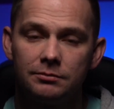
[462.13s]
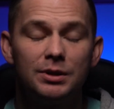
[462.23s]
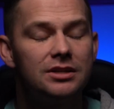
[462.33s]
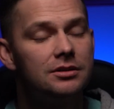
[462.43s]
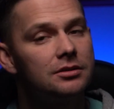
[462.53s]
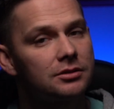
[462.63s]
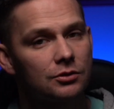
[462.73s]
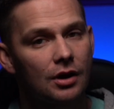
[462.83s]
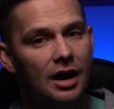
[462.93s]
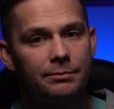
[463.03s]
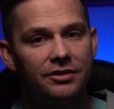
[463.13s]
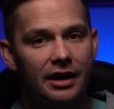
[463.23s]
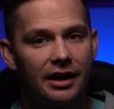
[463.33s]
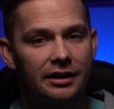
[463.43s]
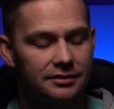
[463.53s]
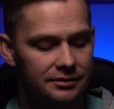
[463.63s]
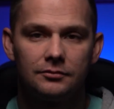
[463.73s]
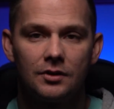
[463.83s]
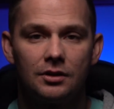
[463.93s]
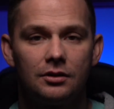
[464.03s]
But describe that.
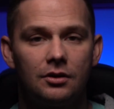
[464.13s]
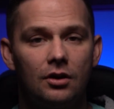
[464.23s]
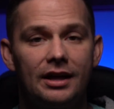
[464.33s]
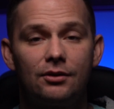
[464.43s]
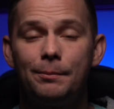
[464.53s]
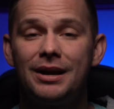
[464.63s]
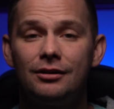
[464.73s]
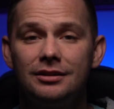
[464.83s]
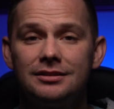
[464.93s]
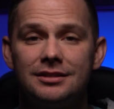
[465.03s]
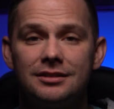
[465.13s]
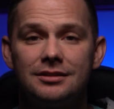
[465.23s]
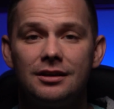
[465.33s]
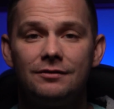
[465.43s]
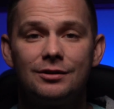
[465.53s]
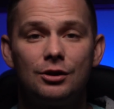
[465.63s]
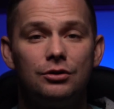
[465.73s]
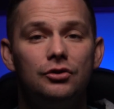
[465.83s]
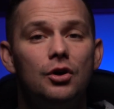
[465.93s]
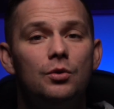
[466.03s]
Call out appearances of
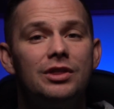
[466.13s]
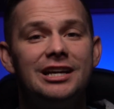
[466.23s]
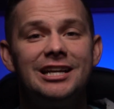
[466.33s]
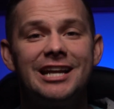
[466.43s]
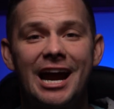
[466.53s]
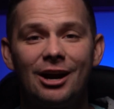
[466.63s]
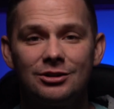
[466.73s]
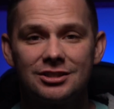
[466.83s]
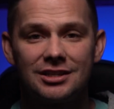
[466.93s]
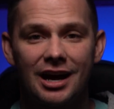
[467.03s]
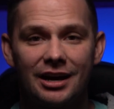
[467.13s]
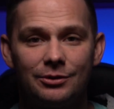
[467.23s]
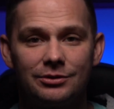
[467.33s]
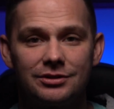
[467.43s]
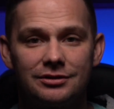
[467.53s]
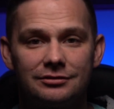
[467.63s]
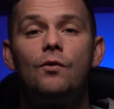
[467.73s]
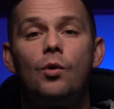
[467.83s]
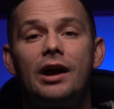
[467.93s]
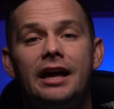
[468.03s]
clothing and hairstyles.
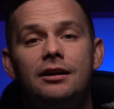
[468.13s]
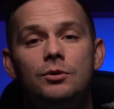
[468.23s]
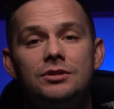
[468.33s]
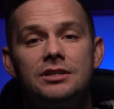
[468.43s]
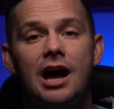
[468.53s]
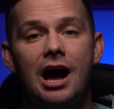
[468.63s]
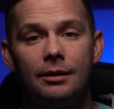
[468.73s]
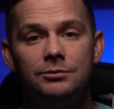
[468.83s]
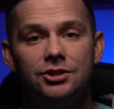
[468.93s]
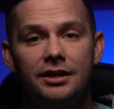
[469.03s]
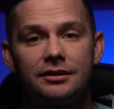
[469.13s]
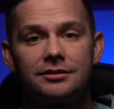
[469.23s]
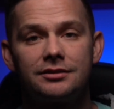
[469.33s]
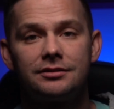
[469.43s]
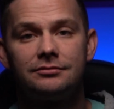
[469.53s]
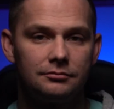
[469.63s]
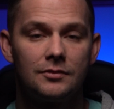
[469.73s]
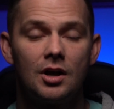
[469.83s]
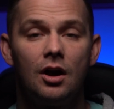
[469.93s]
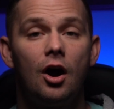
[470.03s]
For animals and objects,
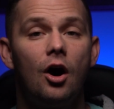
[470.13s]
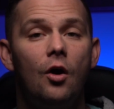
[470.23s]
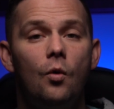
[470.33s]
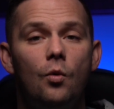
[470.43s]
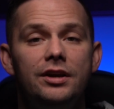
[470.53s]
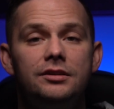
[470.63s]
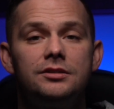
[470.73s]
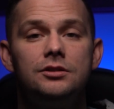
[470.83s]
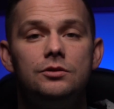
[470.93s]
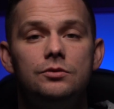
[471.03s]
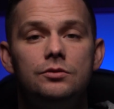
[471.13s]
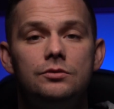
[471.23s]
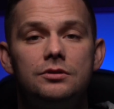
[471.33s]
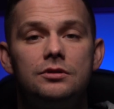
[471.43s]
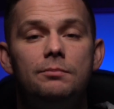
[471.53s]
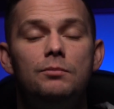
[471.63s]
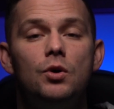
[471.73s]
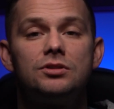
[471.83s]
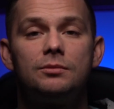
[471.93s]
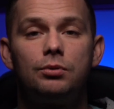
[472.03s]
always use the
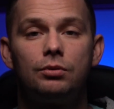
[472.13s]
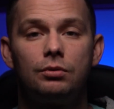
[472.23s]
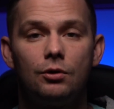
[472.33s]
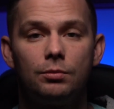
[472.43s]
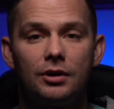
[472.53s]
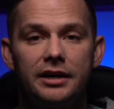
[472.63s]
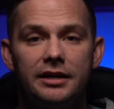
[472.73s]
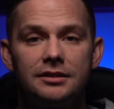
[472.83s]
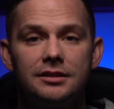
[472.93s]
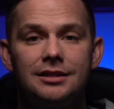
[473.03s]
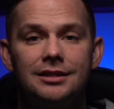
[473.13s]
most appropriate